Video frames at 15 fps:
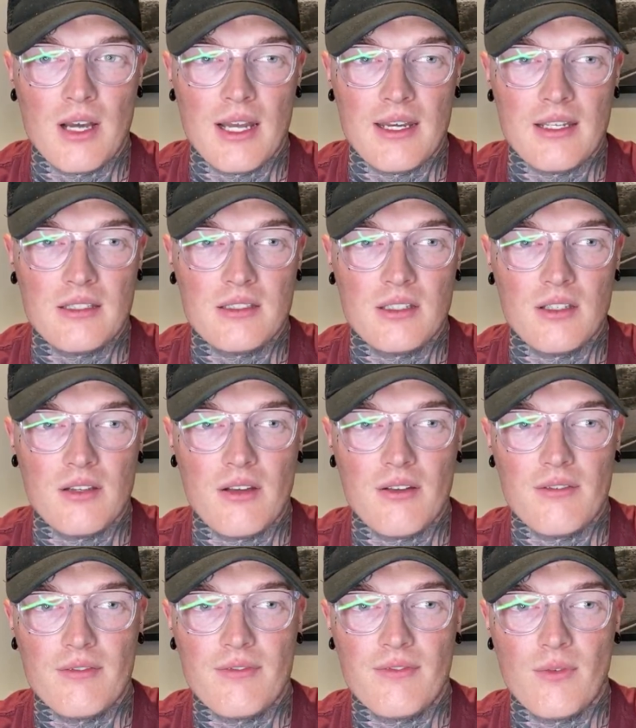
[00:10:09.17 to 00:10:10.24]
and it's the
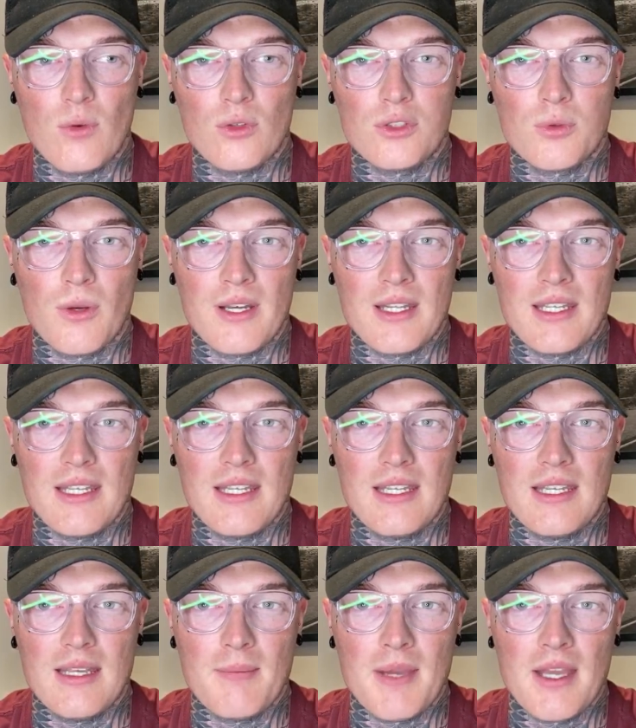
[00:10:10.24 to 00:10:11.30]

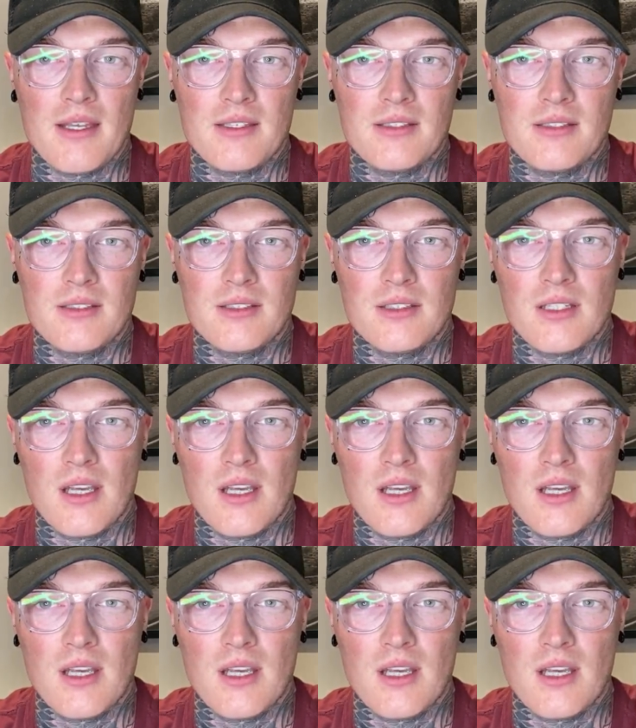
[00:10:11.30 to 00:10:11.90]
420 EMS.